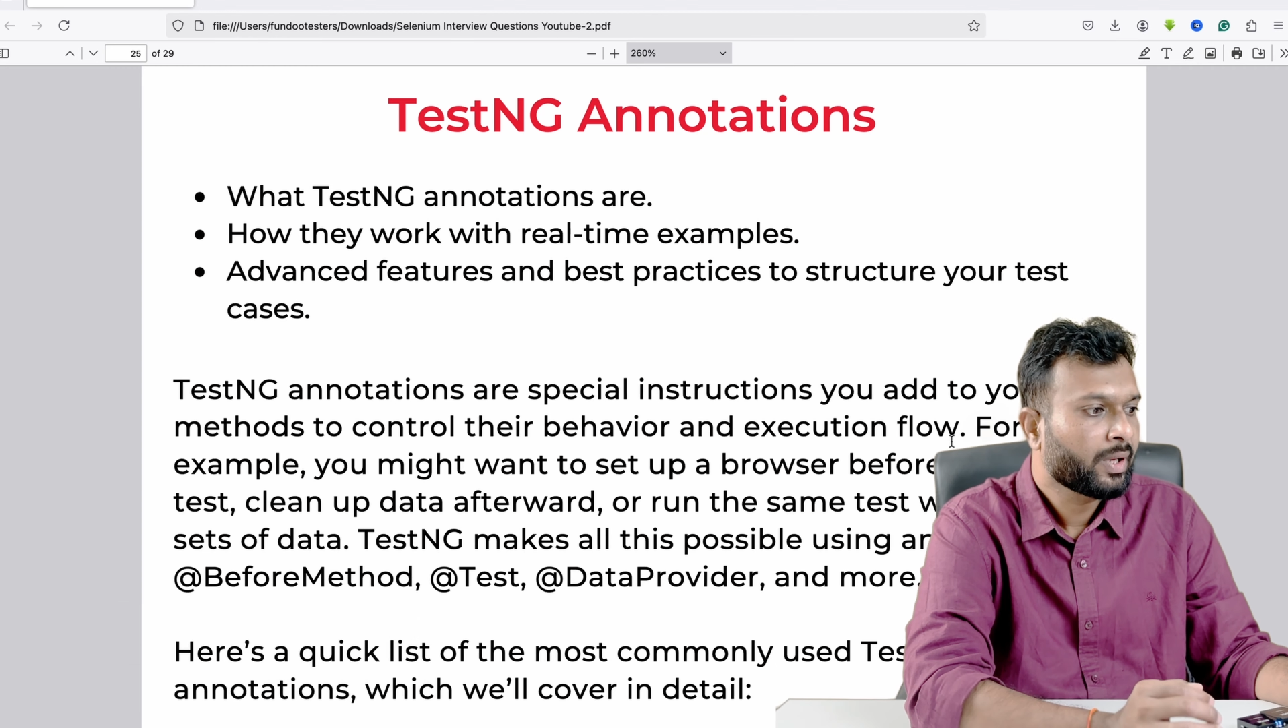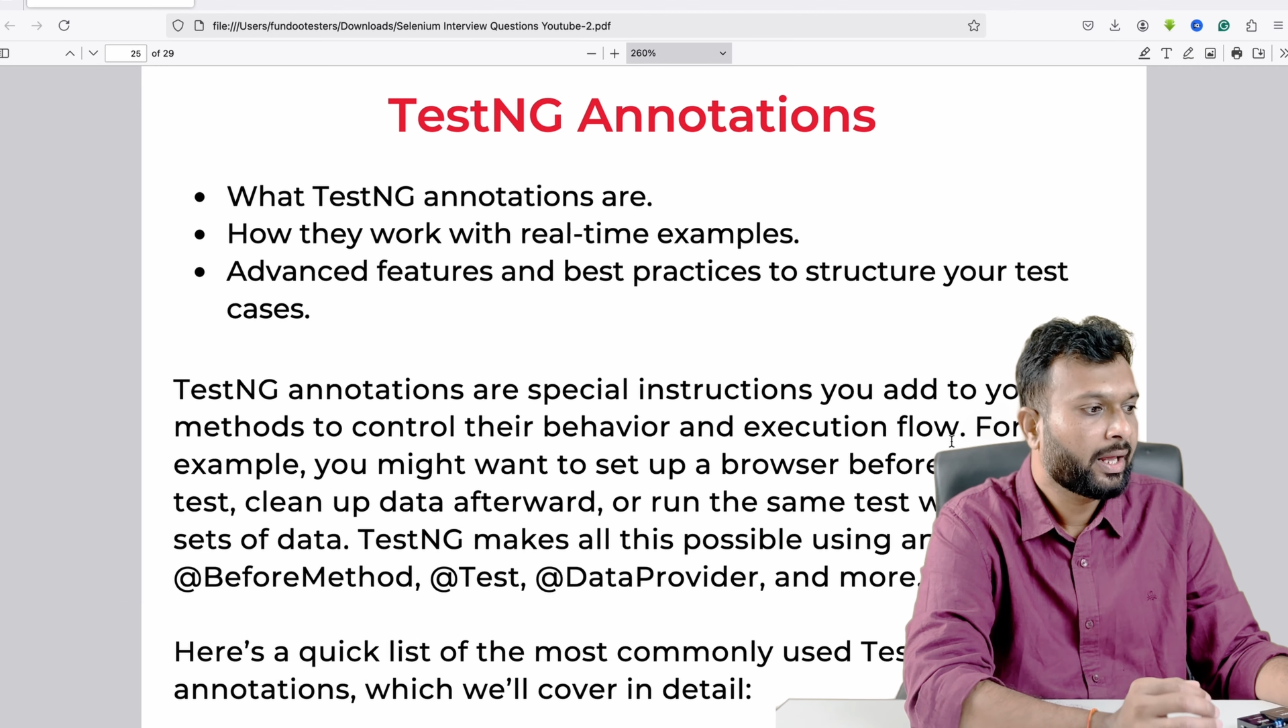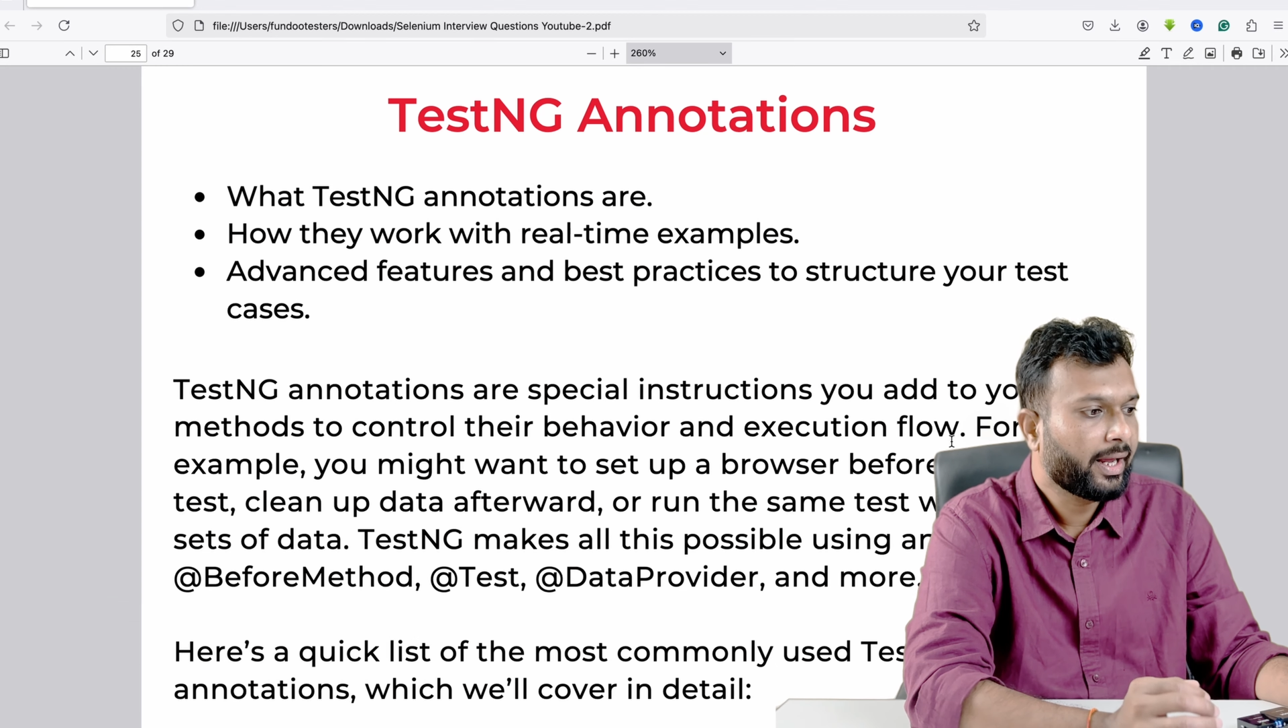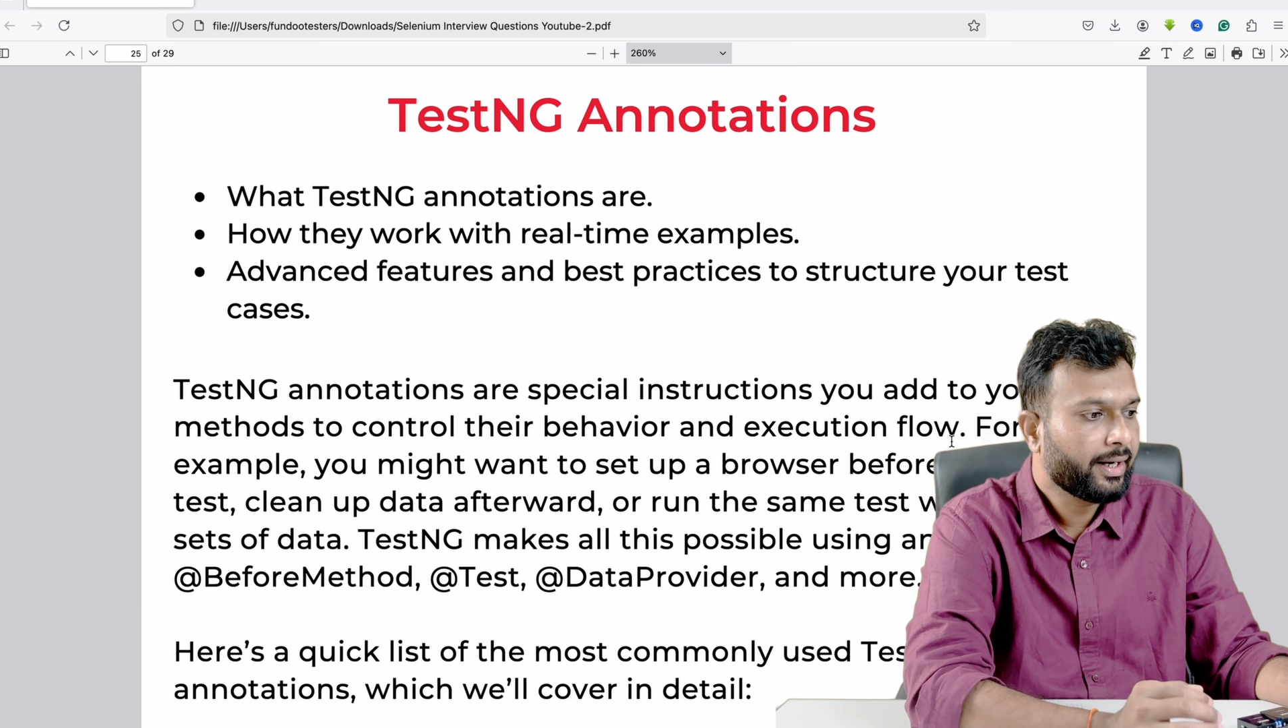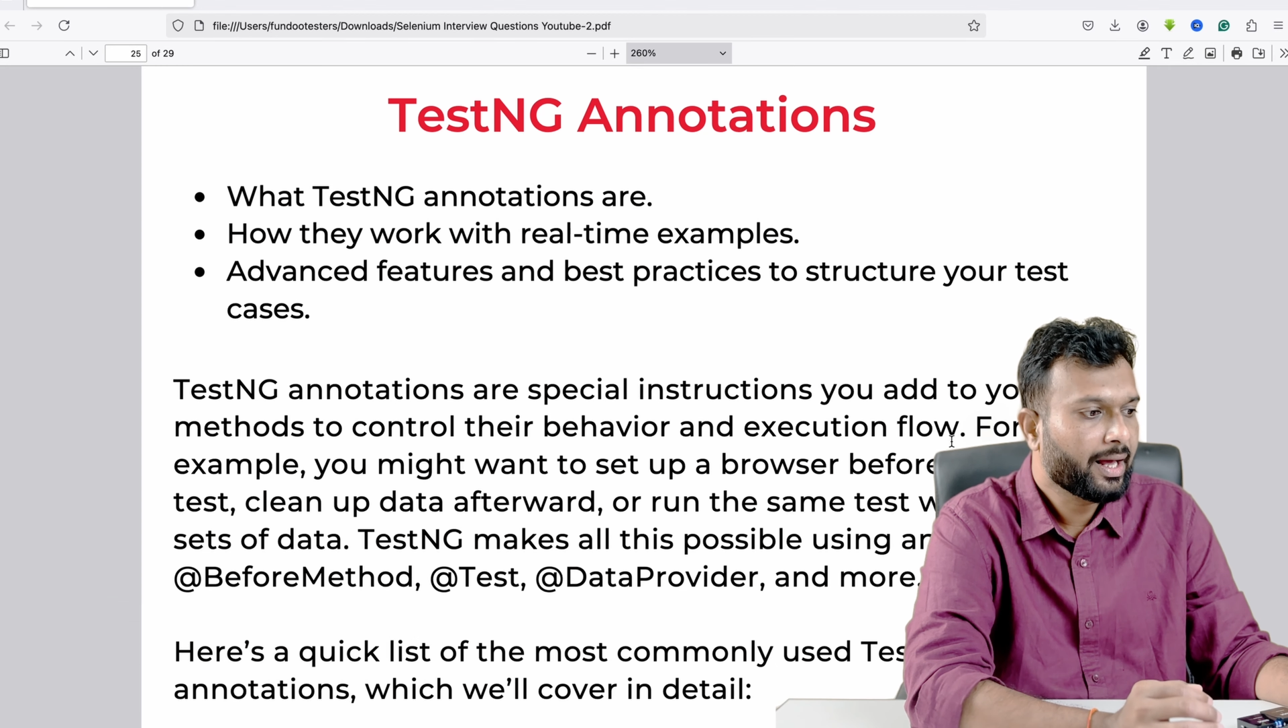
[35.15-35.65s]

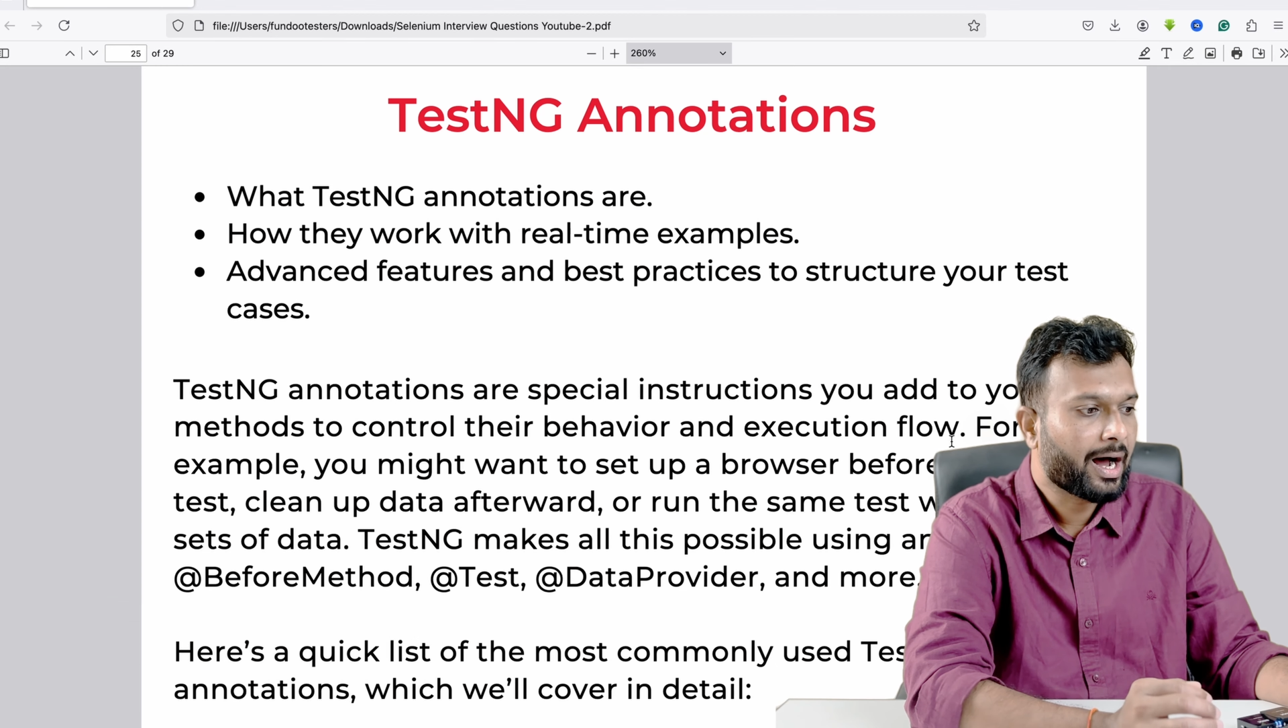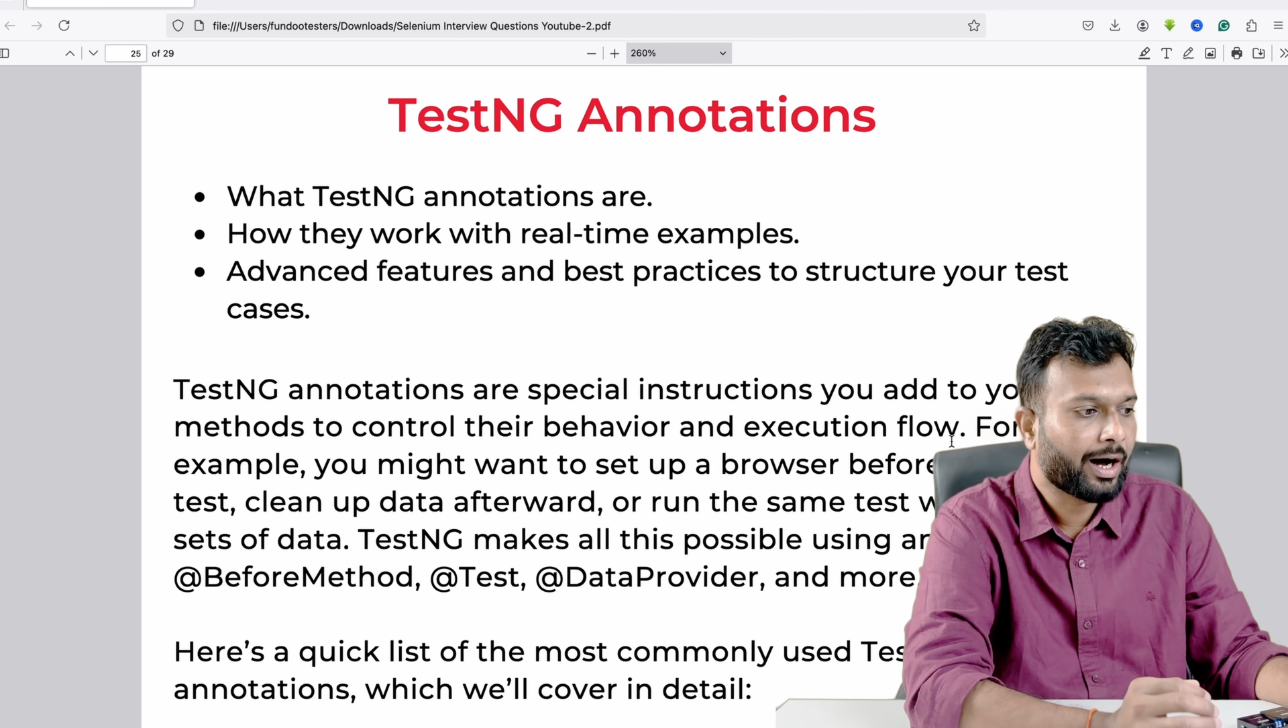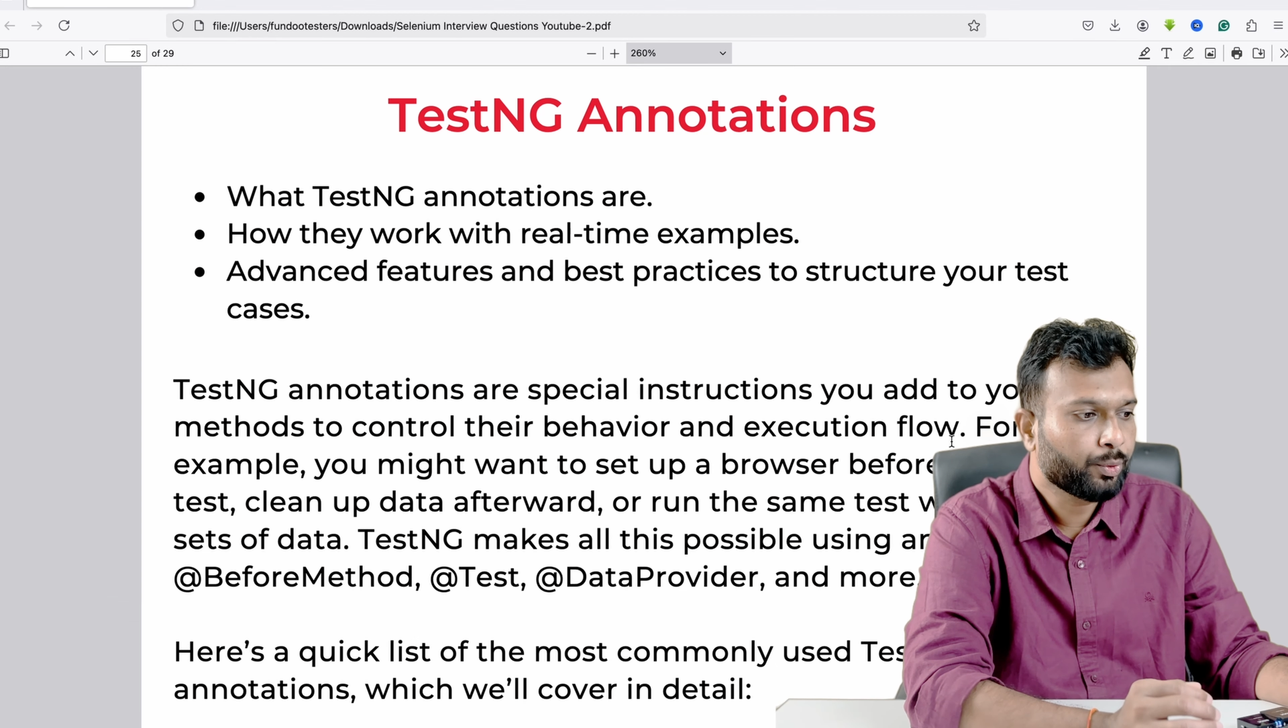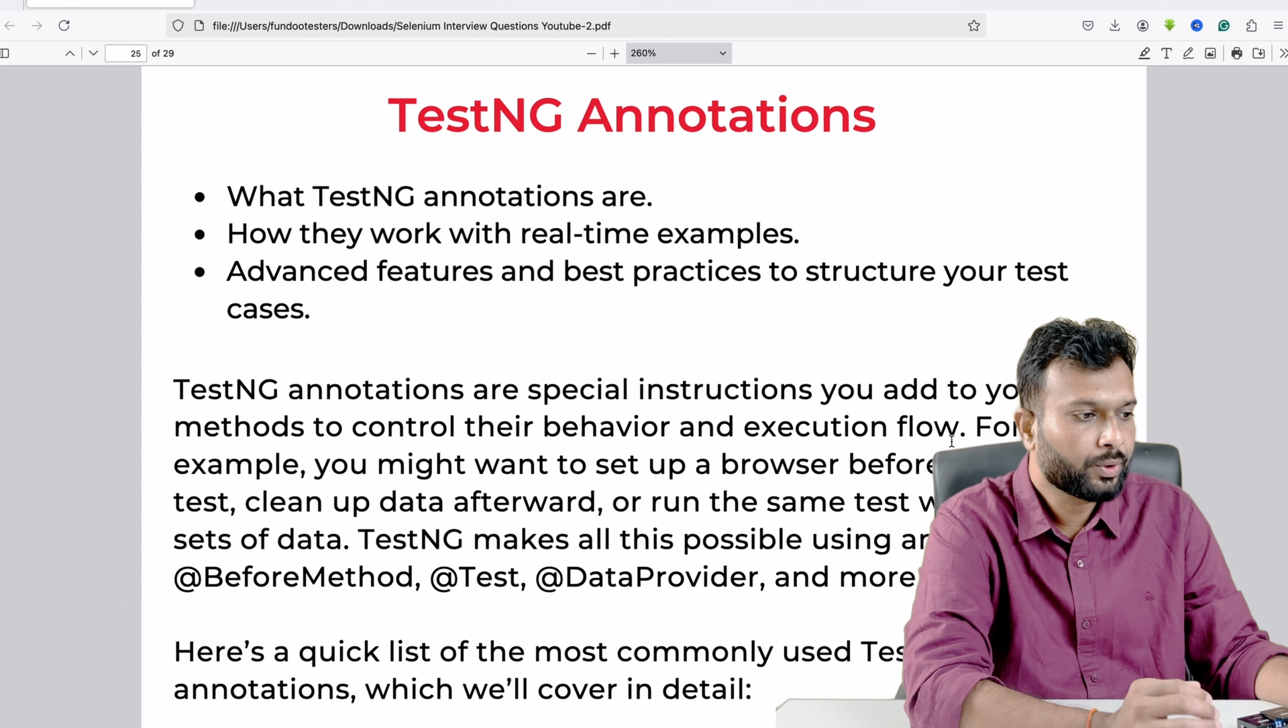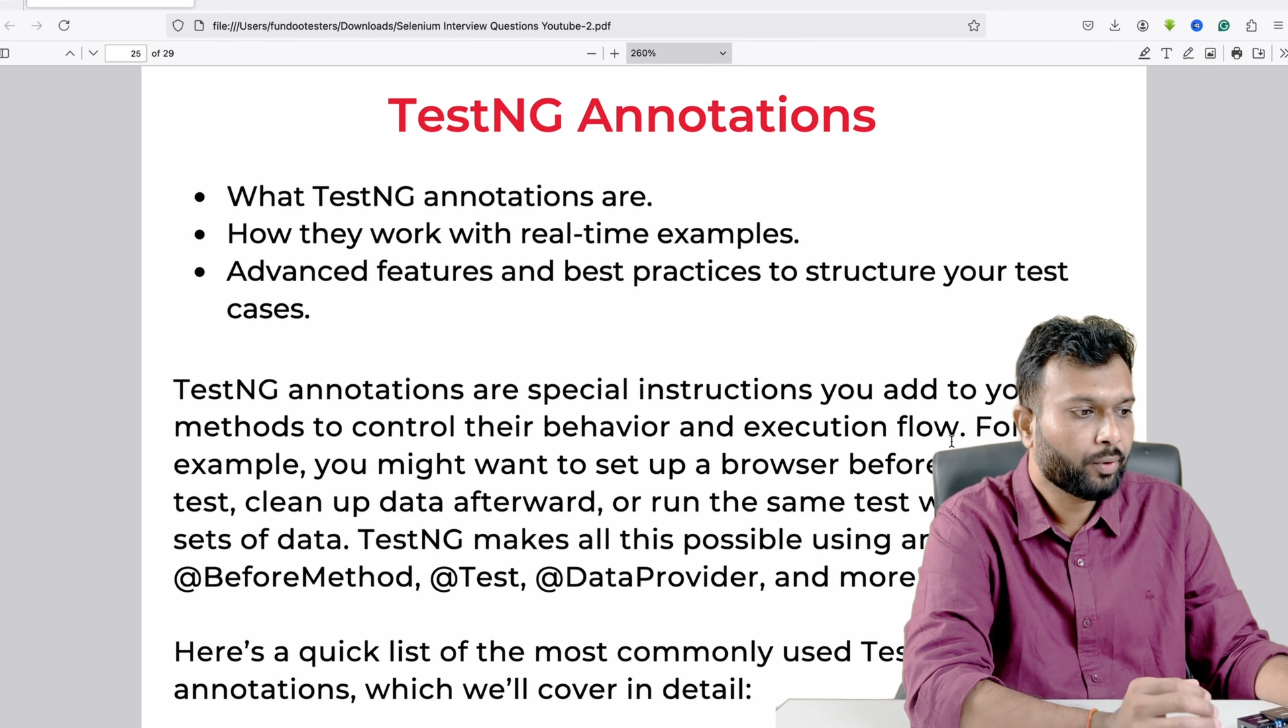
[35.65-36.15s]
and how they